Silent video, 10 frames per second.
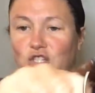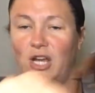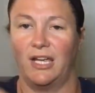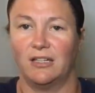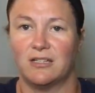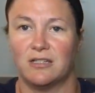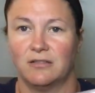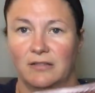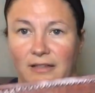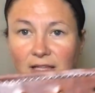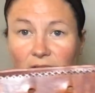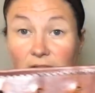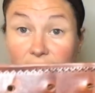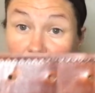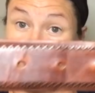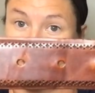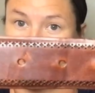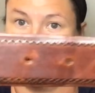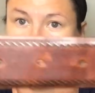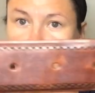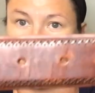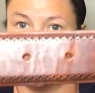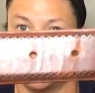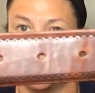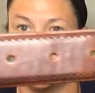checked yeah, I think I checked all the